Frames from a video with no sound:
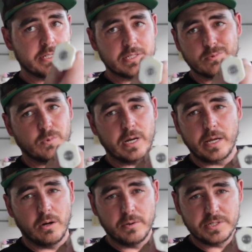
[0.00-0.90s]
This is what
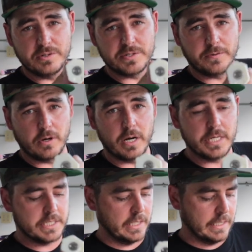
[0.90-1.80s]
I always use for car
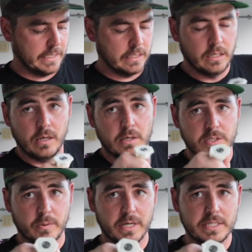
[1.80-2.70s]
detailing.
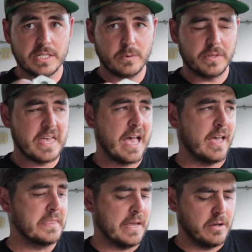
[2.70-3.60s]
So we're gonna test it with
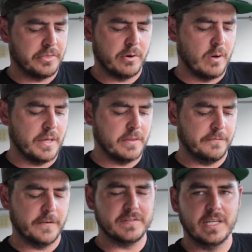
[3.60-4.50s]
that, and then I'll throw on the
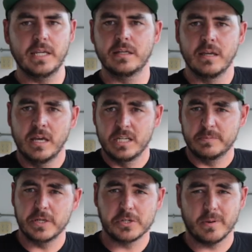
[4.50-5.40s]
15
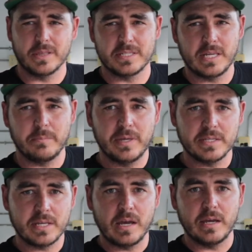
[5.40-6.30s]
to make sure we're getting the same
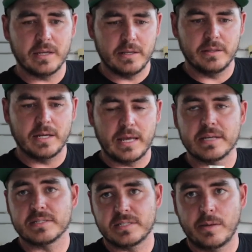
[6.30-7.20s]
PSI, that it
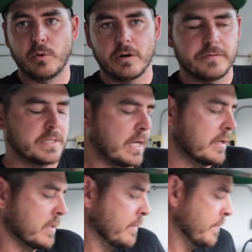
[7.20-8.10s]
has the same orifice
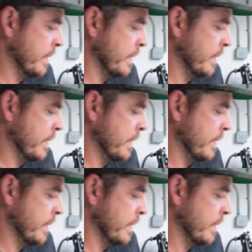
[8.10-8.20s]
size.